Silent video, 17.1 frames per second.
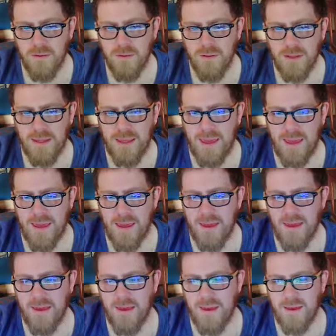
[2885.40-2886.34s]

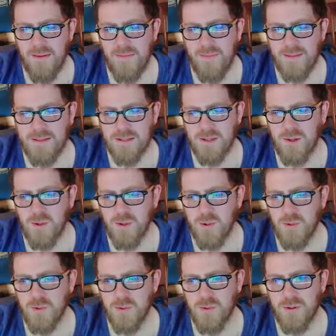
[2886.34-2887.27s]
Yeah, that's
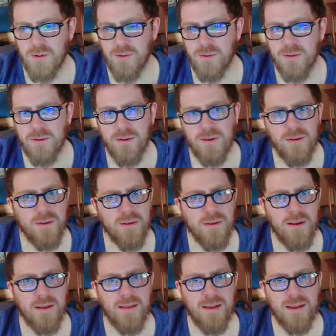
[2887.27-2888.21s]
cool.
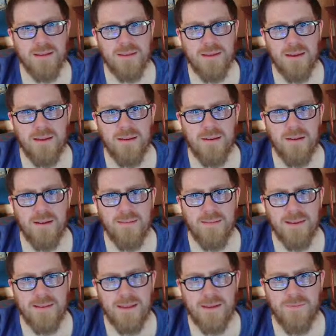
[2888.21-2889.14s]
I like that. I
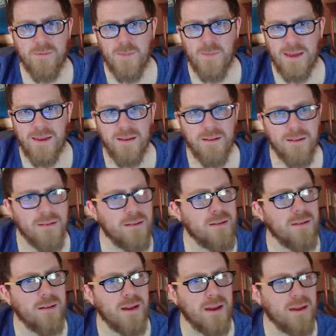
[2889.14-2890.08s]
like that for me.
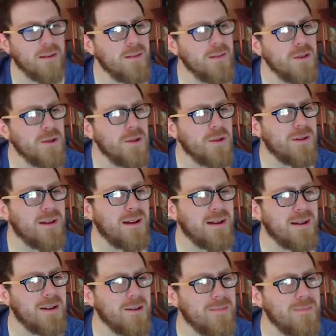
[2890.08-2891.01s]
Okay.
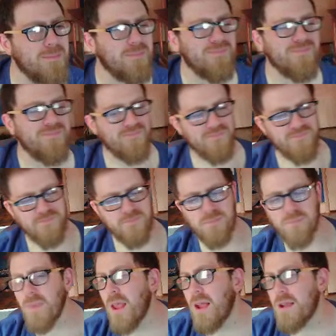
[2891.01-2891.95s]

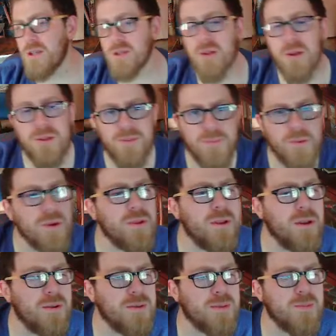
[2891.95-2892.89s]
I just got some good
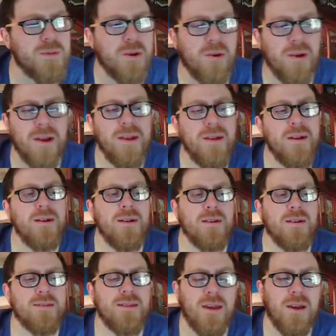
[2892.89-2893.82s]
news. I'm sorry.
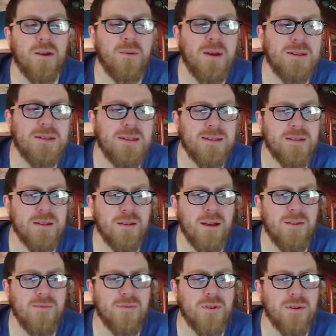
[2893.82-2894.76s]
TOS is a
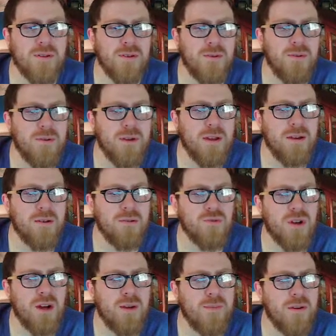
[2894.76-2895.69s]
Ninth Doctor audio
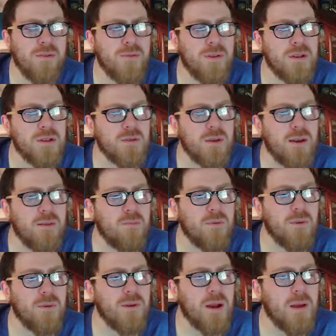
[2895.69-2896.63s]
drama featuring
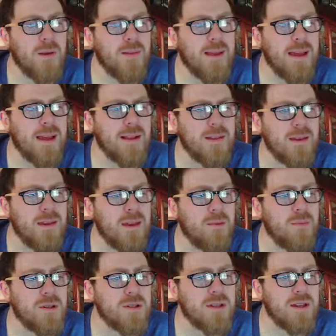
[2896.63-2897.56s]
Bruno Langley,
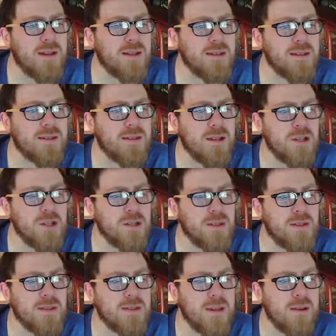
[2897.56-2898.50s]
which has
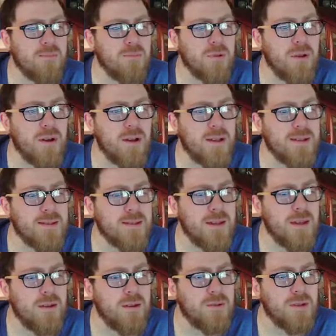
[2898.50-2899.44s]
essentially the same plot as
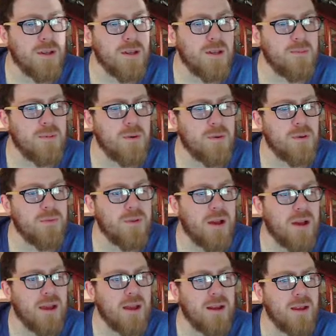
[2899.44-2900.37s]
TUD, but
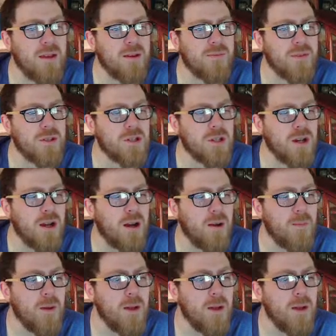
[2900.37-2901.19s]
without any of the charm,